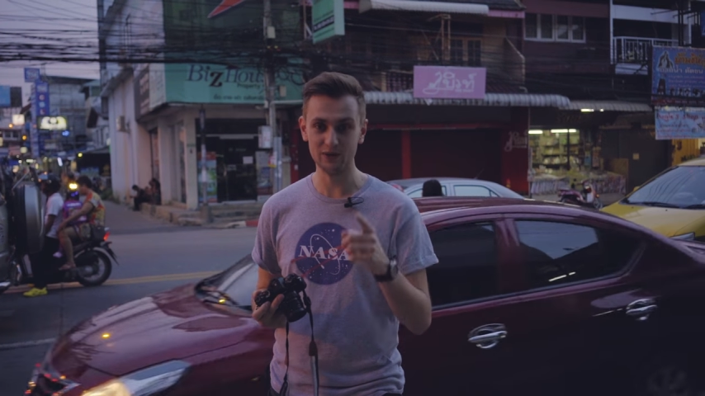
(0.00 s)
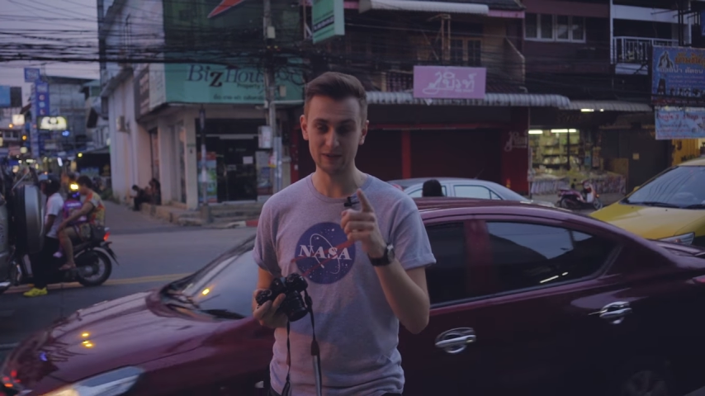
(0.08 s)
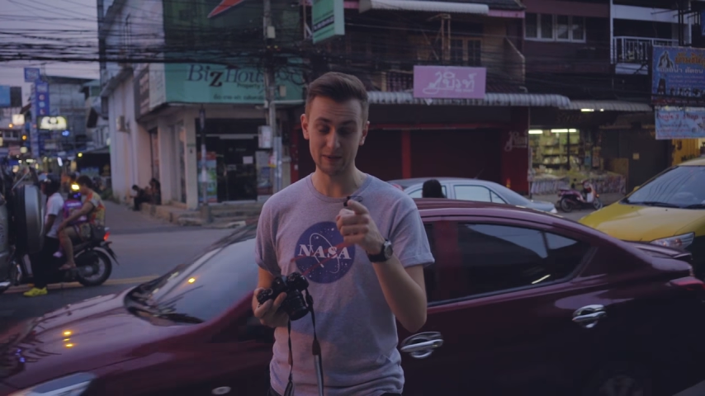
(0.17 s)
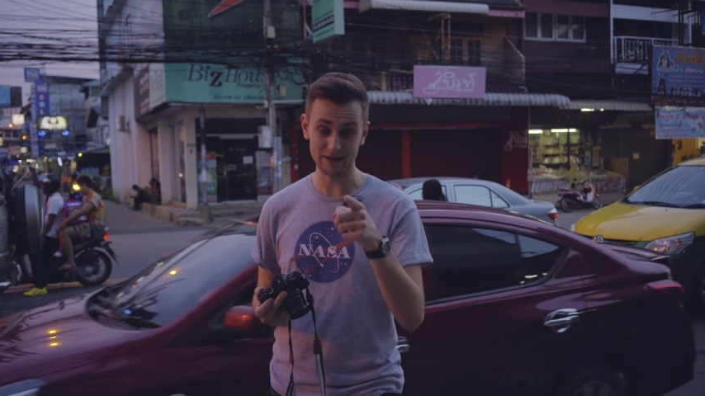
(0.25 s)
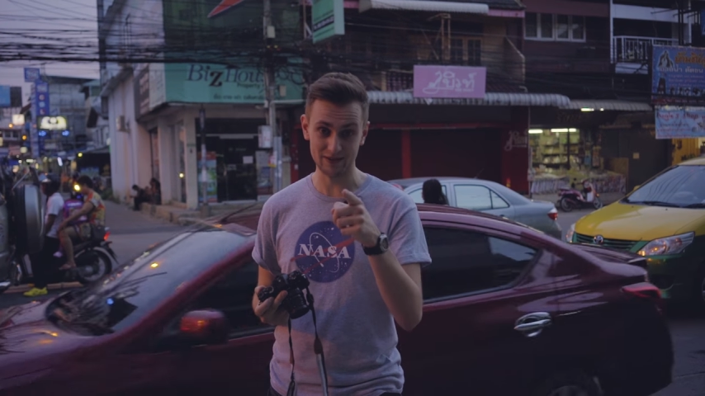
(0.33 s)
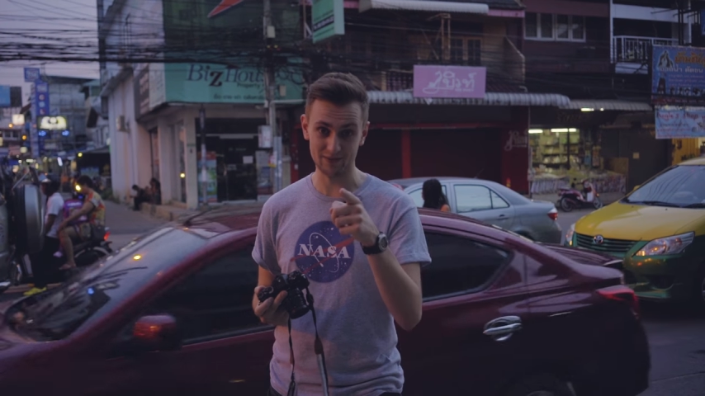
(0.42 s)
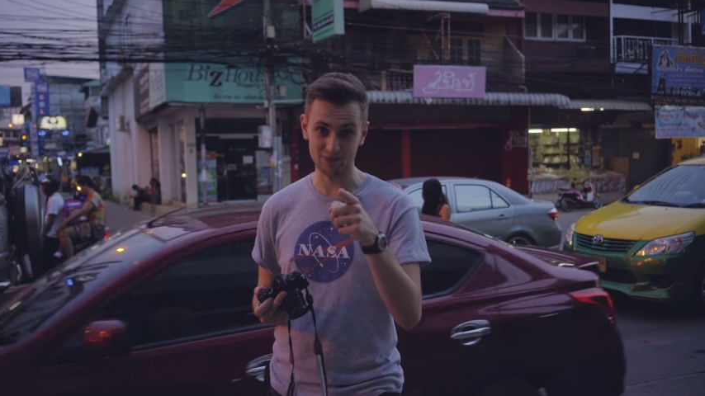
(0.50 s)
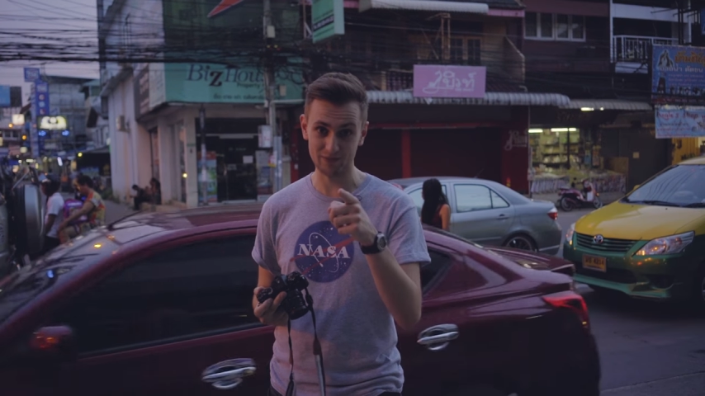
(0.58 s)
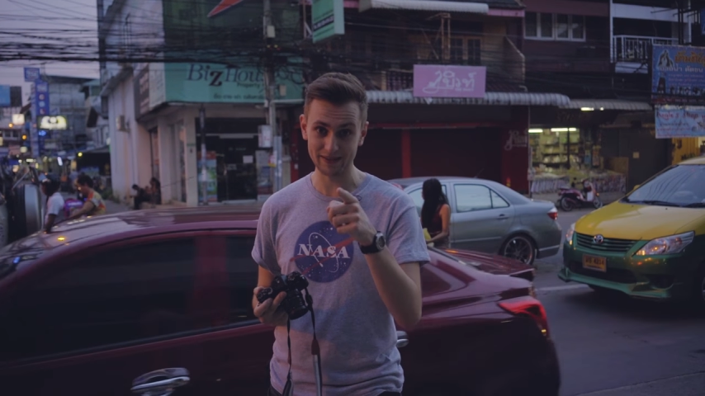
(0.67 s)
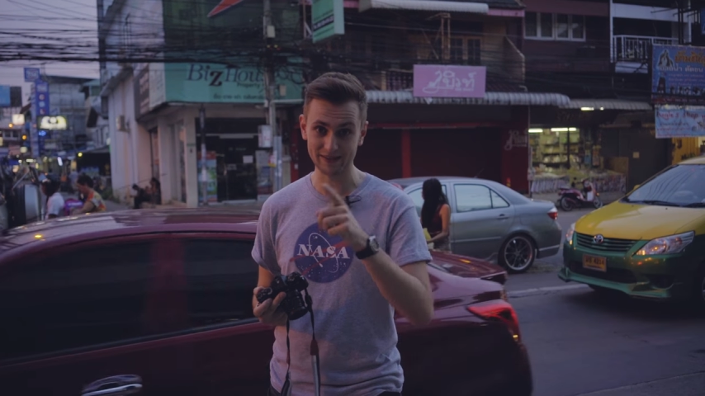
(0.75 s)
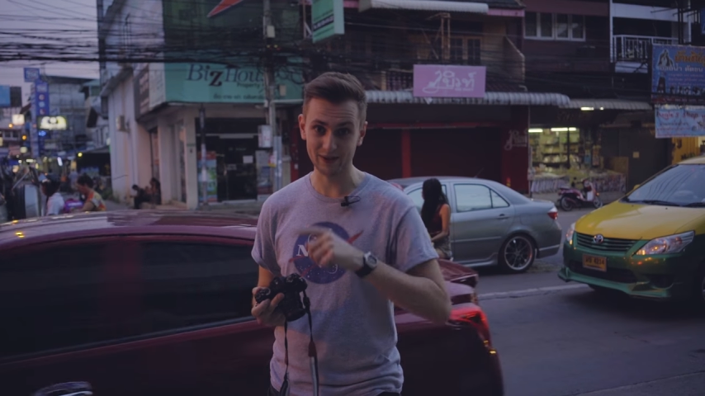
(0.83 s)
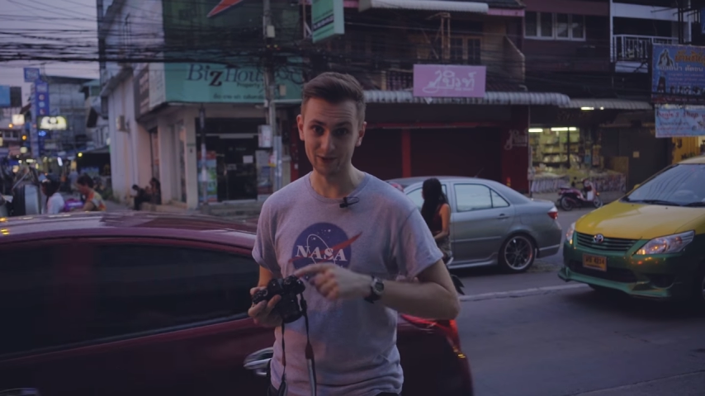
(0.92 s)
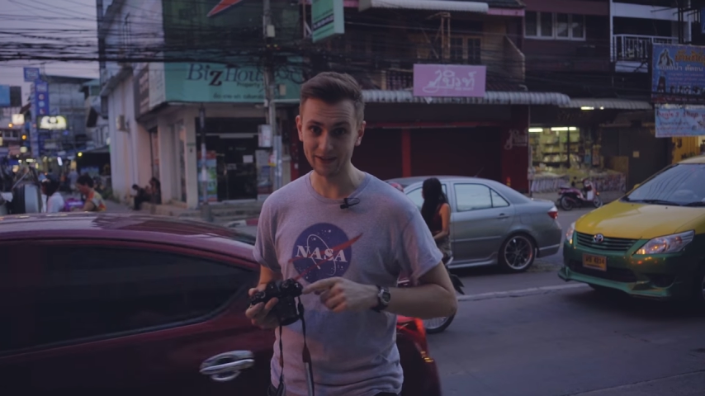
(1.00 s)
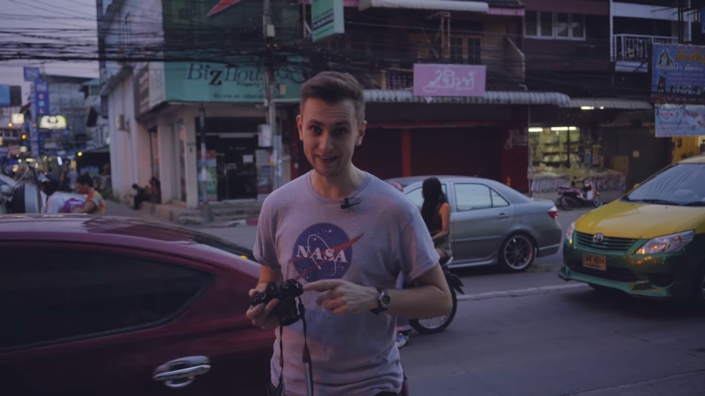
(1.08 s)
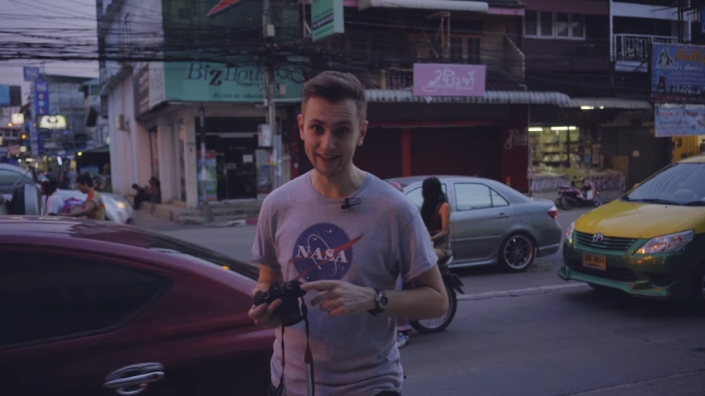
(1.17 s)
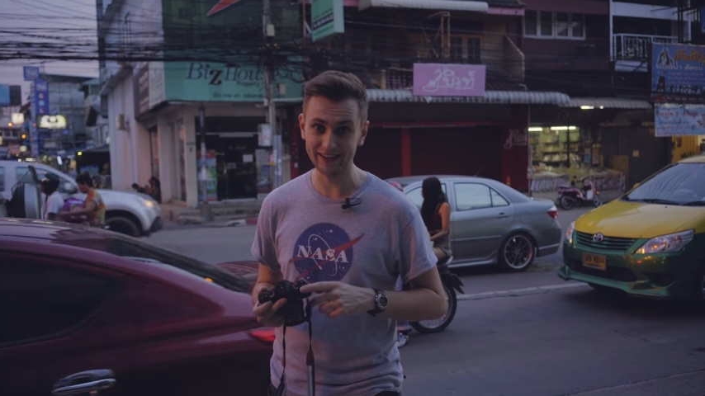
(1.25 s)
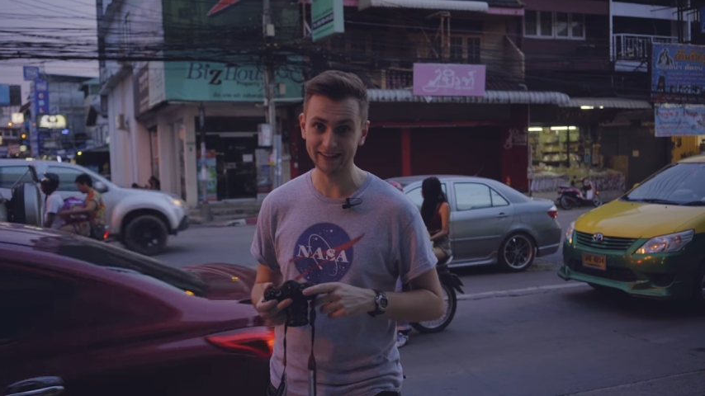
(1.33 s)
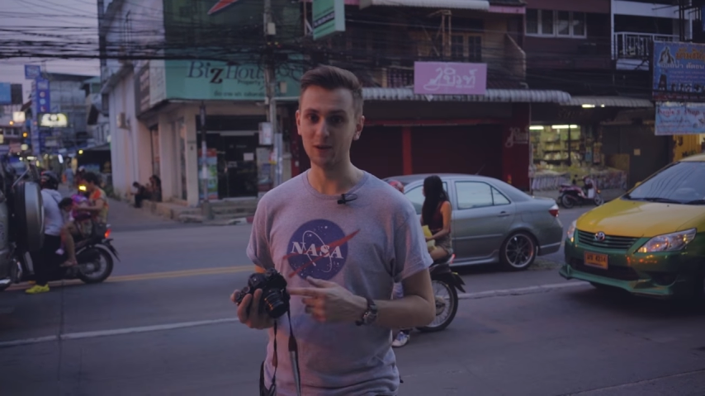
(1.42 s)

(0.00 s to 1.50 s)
especially from that Sony there.